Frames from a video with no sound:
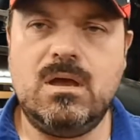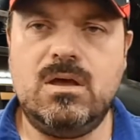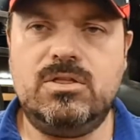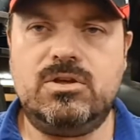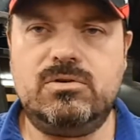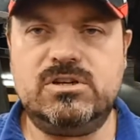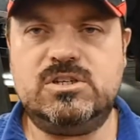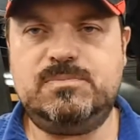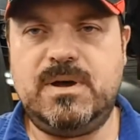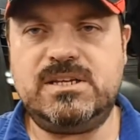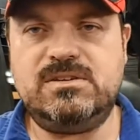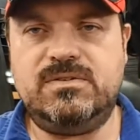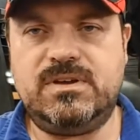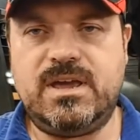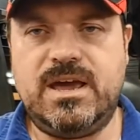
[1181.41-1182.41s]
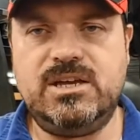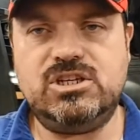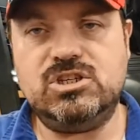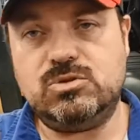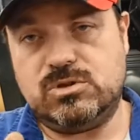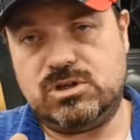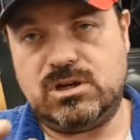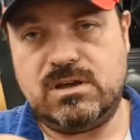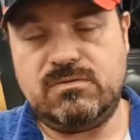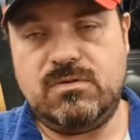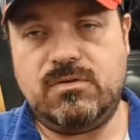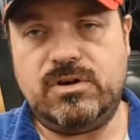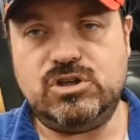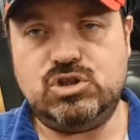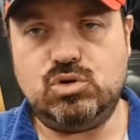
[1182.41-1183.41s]
There are specifications, which I'll give you
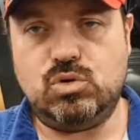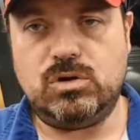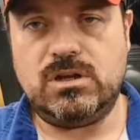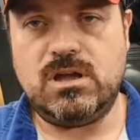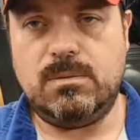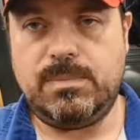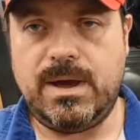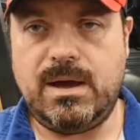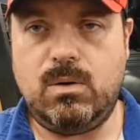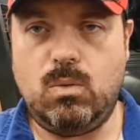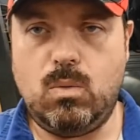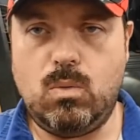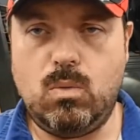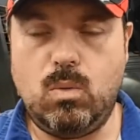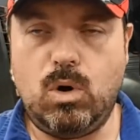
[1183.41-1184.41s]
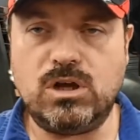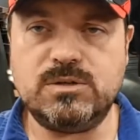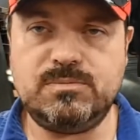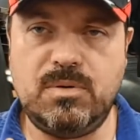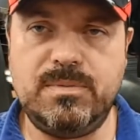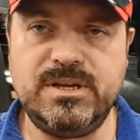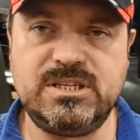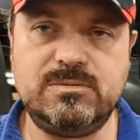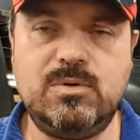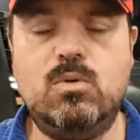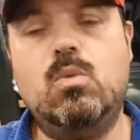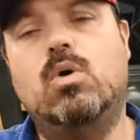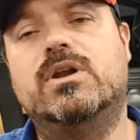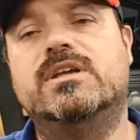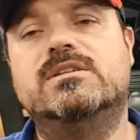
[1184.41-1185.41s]
very shortly, about what's permissible,
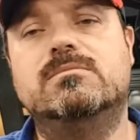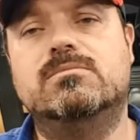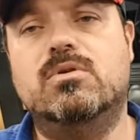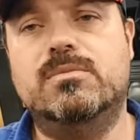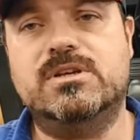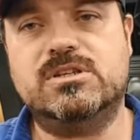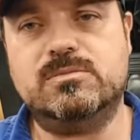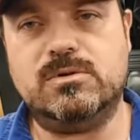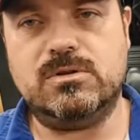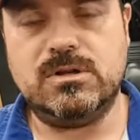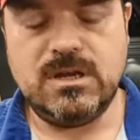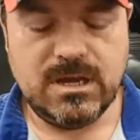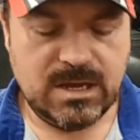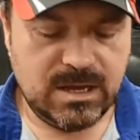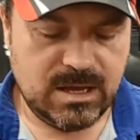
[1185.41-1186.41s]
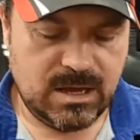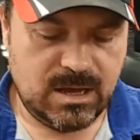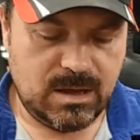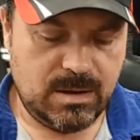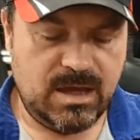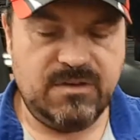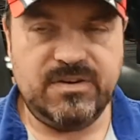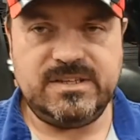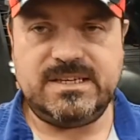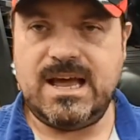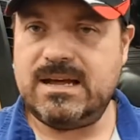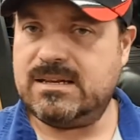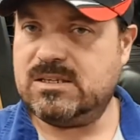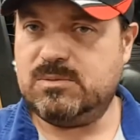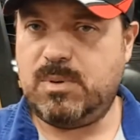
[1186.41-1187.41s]
what isn't permissible. If it's
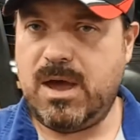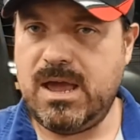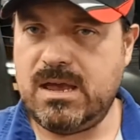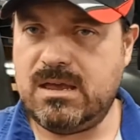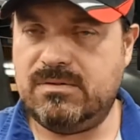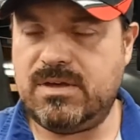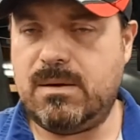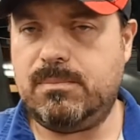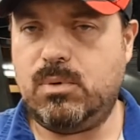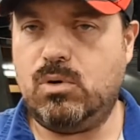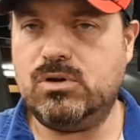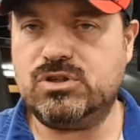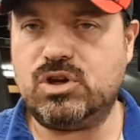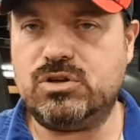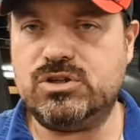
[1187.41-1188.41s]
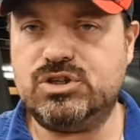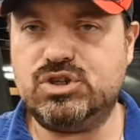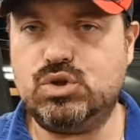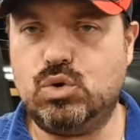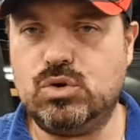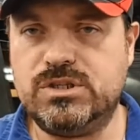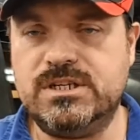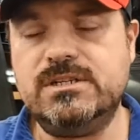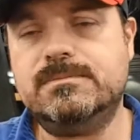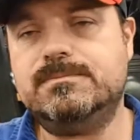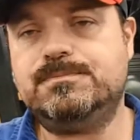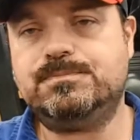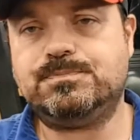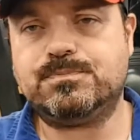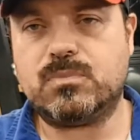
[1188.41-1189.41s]
out of spec, if that bore's got distorted
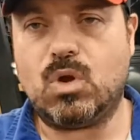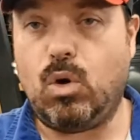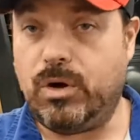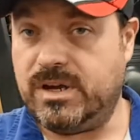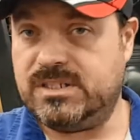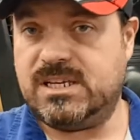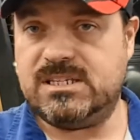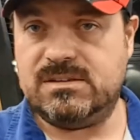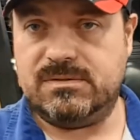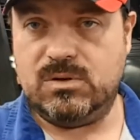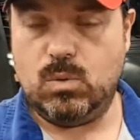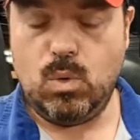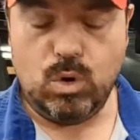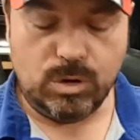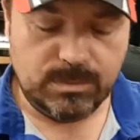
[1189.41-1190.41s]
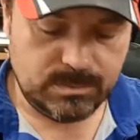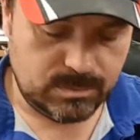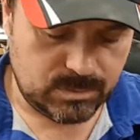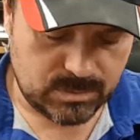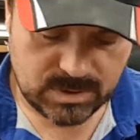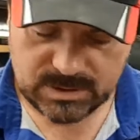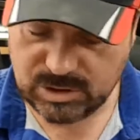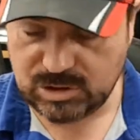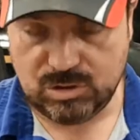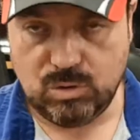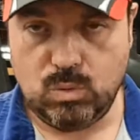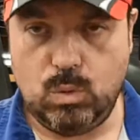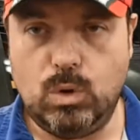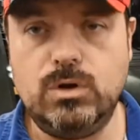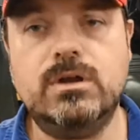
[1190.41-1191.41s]
or excessively worn, doesn't
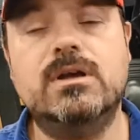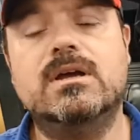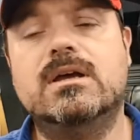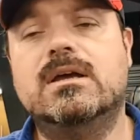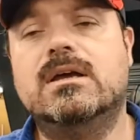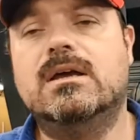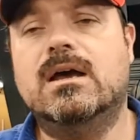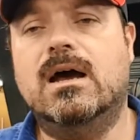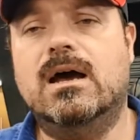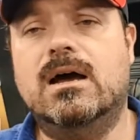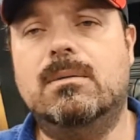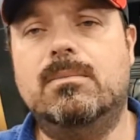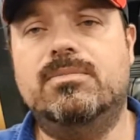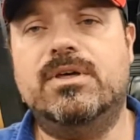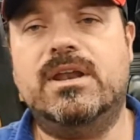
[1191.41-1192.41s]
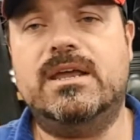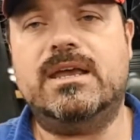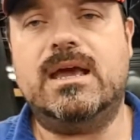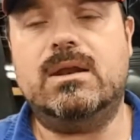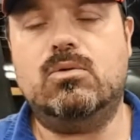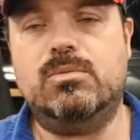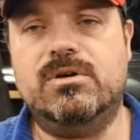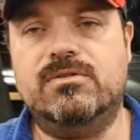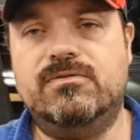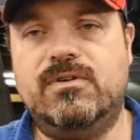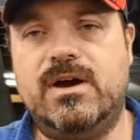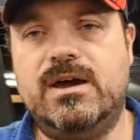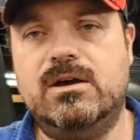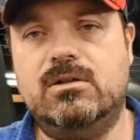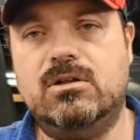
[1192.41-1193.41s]
look worn, then again it will be a
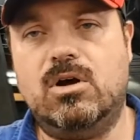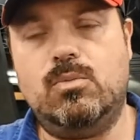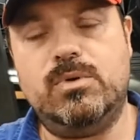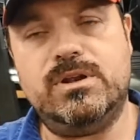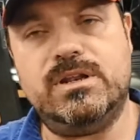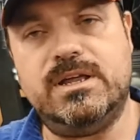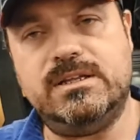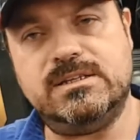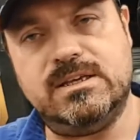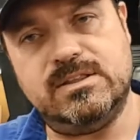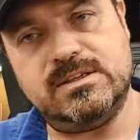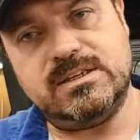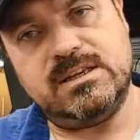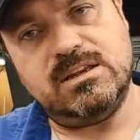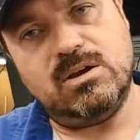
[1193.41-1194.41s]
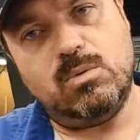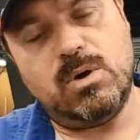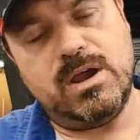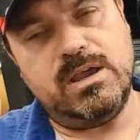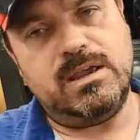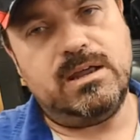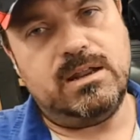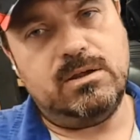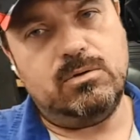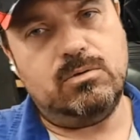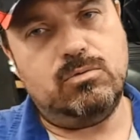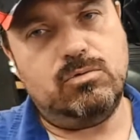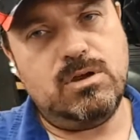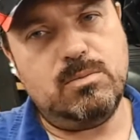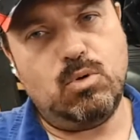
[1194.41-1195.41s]
fail, and we'd need to either send it away and get it
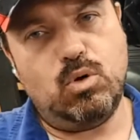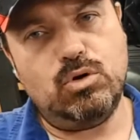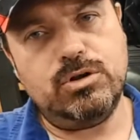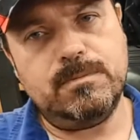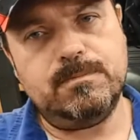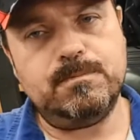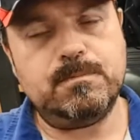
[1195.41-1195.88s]
rebored,